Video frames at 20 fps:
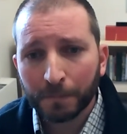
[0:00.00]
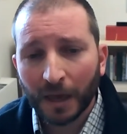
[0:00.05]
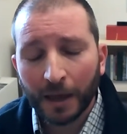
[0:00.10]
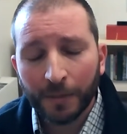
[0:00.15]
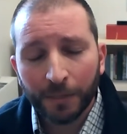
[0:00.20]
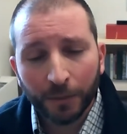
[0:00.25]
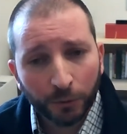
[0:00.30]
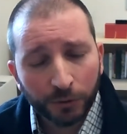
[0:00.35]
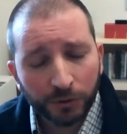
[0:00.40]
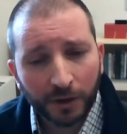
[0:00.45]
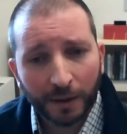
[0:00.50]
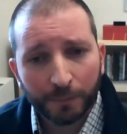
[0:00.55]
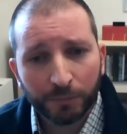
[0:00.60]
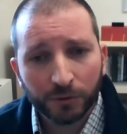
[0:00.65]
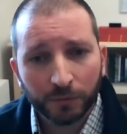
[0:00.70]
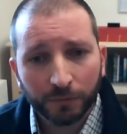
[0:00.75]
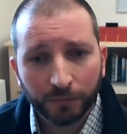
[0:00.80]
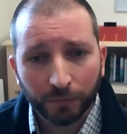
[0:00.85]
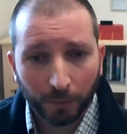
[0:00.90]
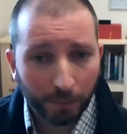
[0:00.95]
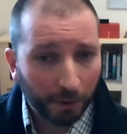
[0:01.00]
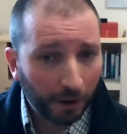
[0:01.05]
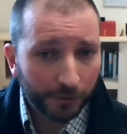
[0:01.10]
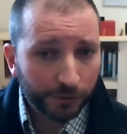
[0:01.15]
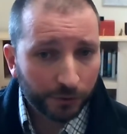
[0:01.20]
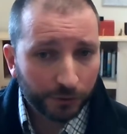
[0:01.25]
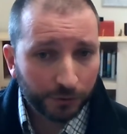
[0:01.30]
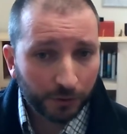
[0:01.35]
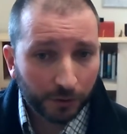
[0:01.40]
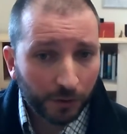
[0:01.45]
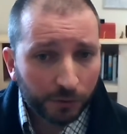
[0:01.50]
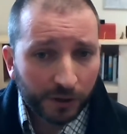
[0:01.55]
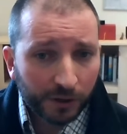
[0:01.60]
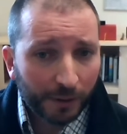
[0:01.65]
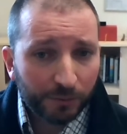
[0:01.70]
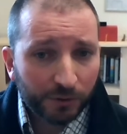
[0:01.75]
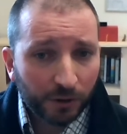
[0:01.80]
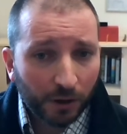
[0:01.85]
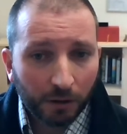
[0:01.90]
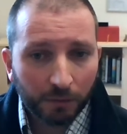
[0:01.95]
And those types of
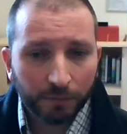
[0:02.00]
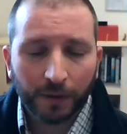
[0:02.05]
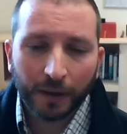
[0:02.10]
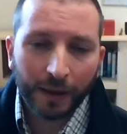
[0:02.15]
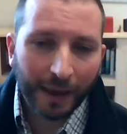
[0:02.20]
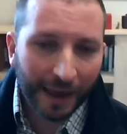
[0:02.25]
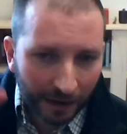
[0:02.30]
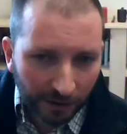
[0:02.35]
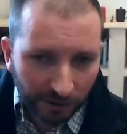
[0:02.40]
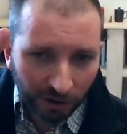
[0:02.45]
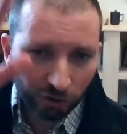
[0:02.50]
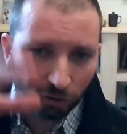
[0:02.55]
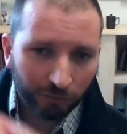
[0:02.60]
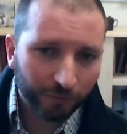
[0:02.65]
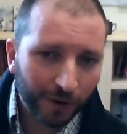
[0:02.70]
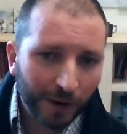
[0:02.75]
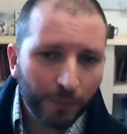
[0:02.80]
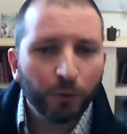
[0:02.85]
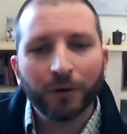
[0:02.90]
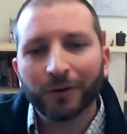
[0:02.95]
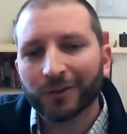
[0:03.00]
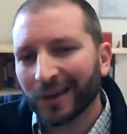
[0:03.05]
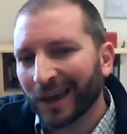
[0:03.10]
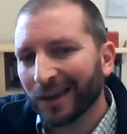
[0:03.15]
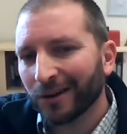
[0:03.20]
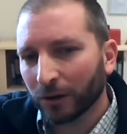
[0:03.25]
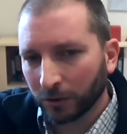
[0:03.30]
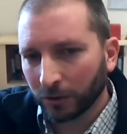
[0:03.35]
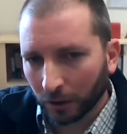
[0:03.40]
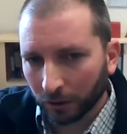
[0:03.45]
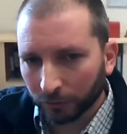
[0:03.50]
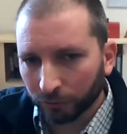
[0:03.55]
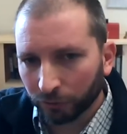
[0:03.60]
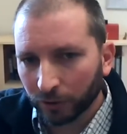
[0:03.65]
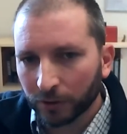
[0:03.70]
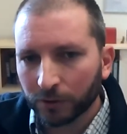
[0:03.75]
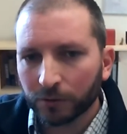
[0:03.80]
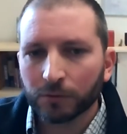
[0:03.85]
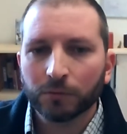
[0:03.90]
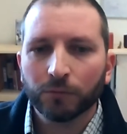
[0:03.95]
annotation frameworks and
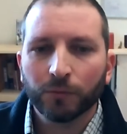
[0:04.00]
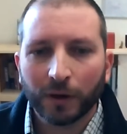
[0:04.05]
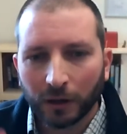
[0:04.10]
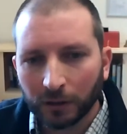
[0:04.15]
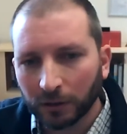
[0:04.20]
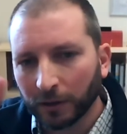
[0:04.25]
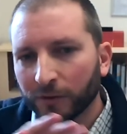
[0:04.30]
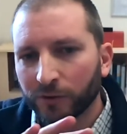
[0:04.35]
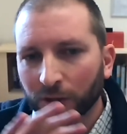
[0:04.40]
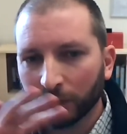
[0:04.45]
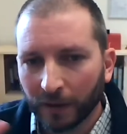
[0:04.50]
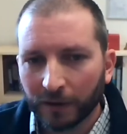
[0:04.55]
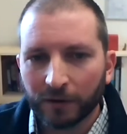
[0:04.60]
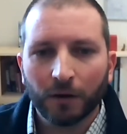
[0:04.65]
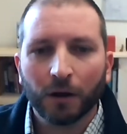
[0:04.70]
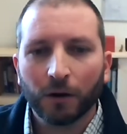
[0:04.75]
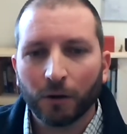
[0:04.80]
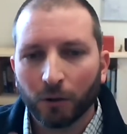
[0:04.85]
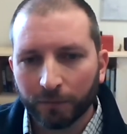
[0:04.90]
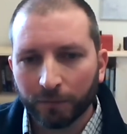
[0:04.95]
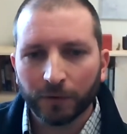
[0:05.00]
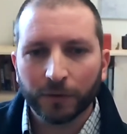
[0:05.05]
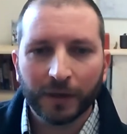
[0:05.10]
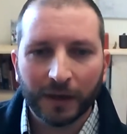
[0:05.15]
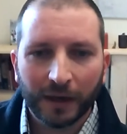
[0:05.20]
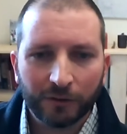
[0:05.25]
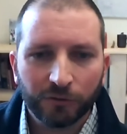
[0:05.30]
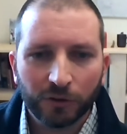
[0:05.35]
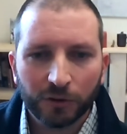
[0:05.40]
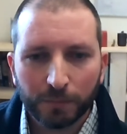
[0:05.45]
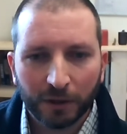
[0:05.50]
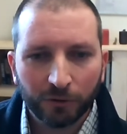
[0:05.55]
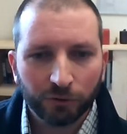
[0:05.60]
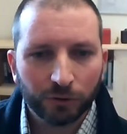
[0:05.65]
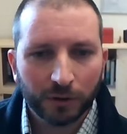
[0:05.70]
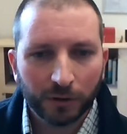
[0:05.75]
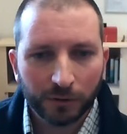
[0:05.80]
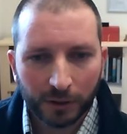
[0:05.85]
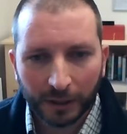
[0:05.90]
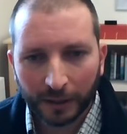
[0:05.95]
ontologies, recognizing that not everything I just
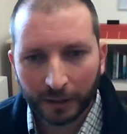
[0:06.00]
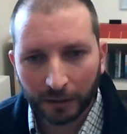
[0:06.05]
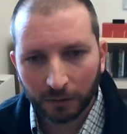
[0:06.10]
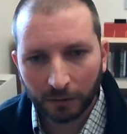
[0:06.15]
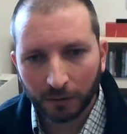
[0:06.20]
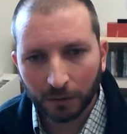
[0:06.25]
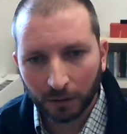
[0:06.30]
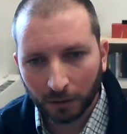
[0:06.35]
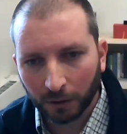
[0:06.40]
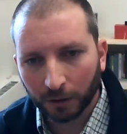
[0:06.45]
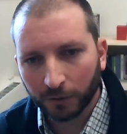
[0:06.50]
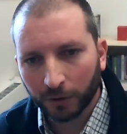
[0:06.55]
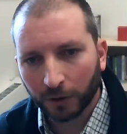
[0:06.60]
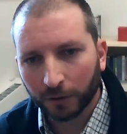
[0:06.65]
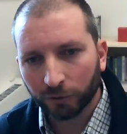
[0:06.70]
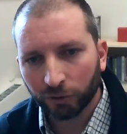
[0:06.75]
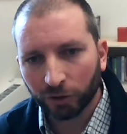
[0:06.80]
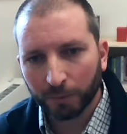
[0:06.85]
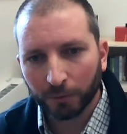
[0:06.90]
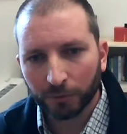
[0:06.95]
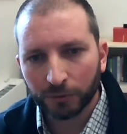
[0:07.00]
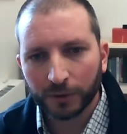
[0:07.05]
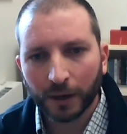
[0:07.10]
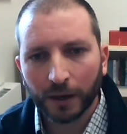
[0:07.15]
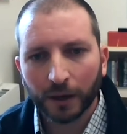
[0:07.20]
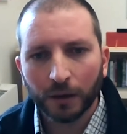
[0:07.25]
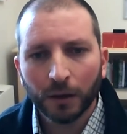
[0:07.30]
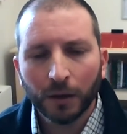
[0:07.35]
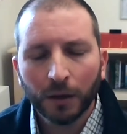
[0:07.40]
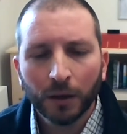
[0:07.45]
mentioned is an ontology per se,